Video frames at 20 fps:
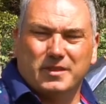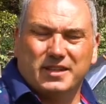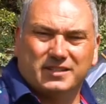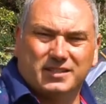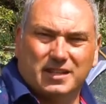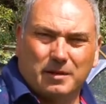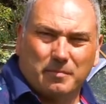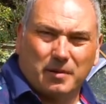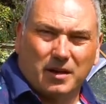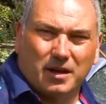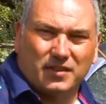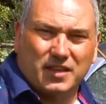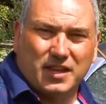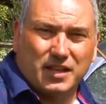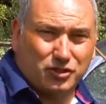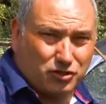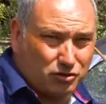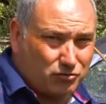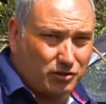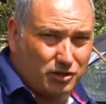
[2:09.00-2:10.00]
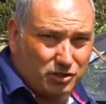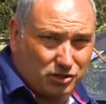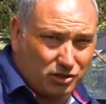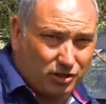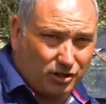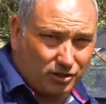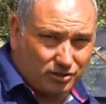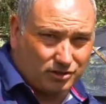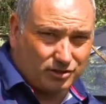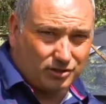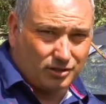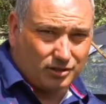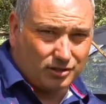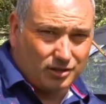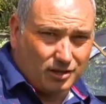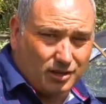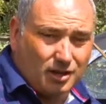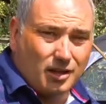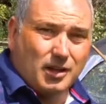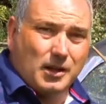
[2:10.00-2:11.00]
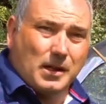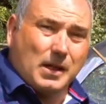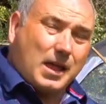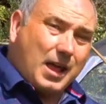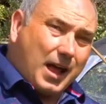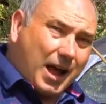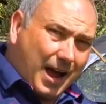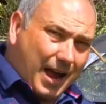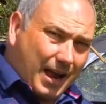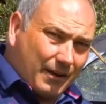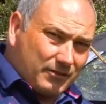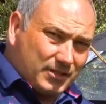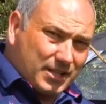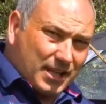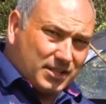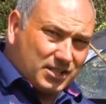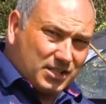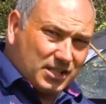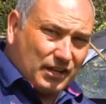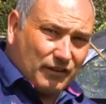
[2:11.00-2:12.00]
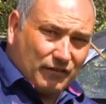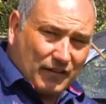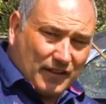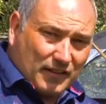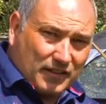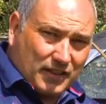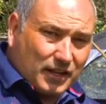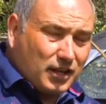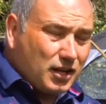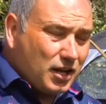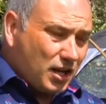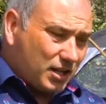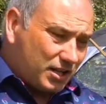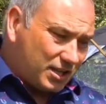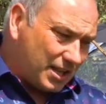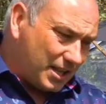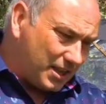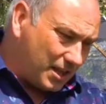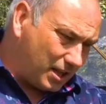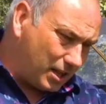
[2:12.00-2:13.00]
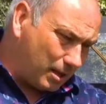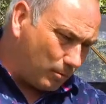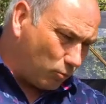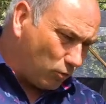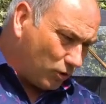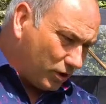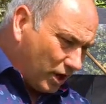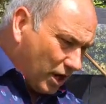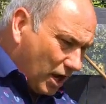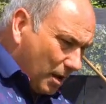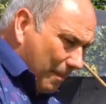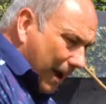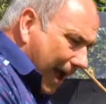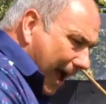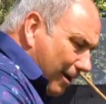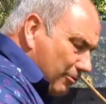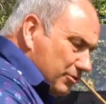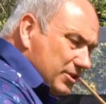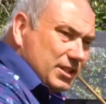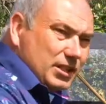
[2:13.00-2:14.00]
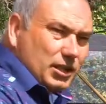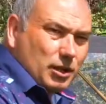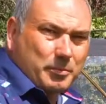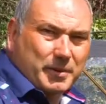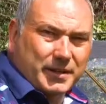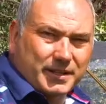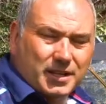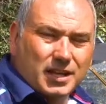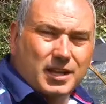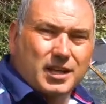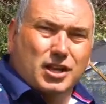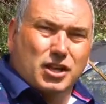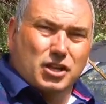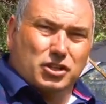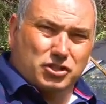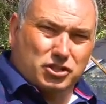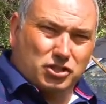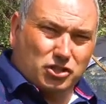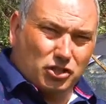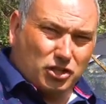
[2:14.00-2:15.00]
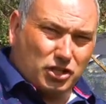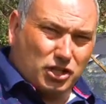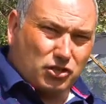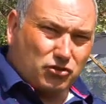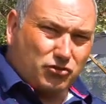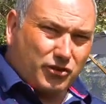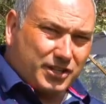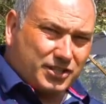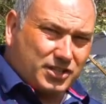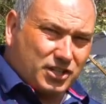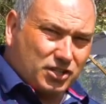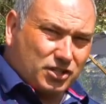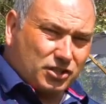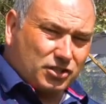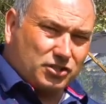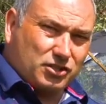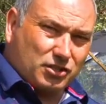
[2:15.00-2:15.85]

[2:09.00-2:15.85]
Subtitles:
inside path to hit straight shots. I have a tendency, if anything, to let the club want to come out a little bit, certainly in transition.